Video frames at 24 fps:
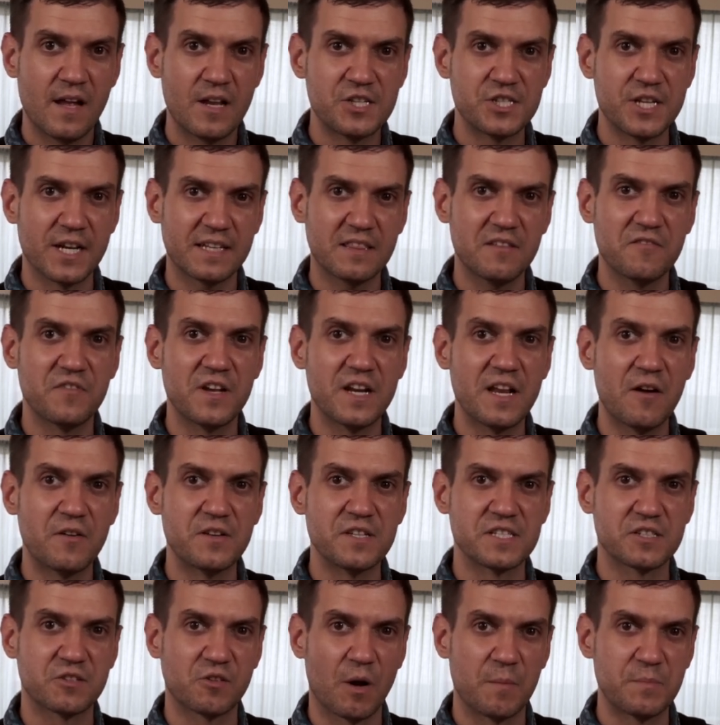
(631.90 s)
Check the video
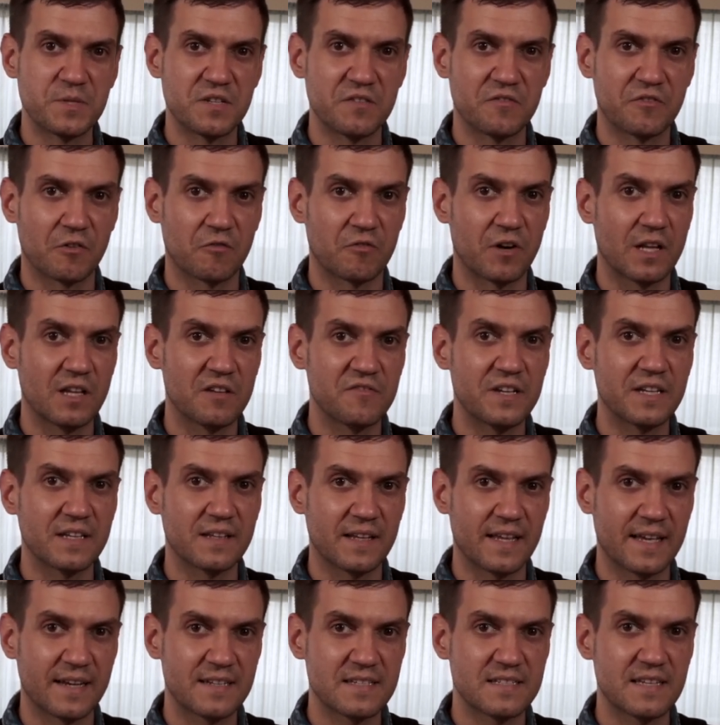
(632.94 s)
description for relevant
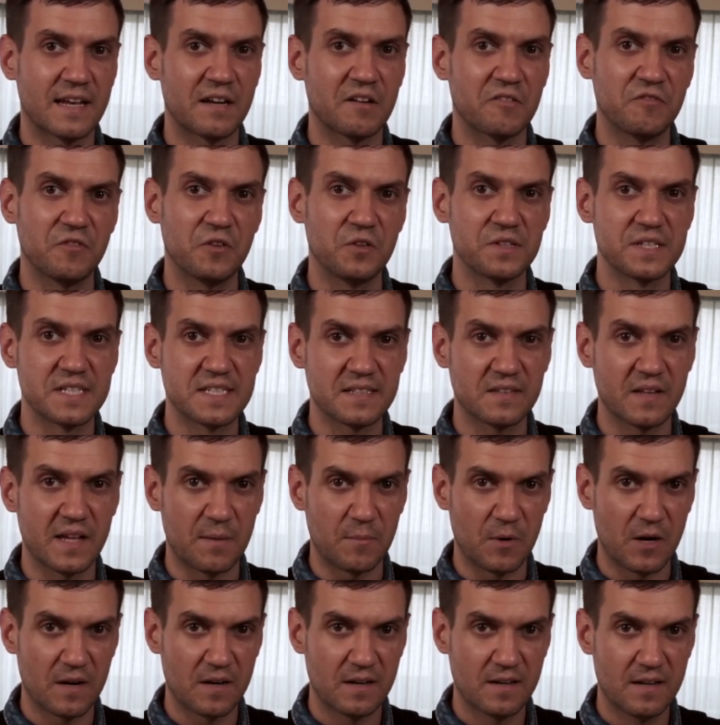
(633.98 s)
links and a full
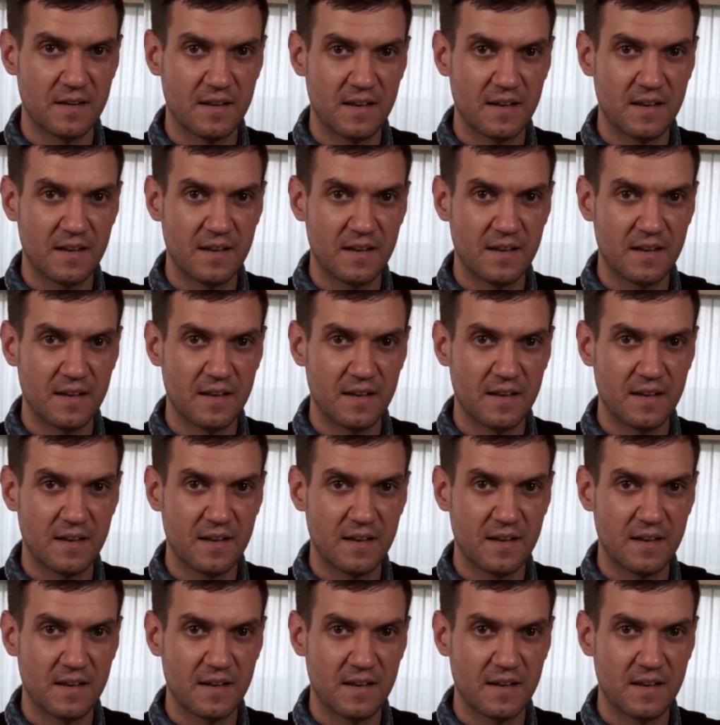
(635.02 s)
disclaimer.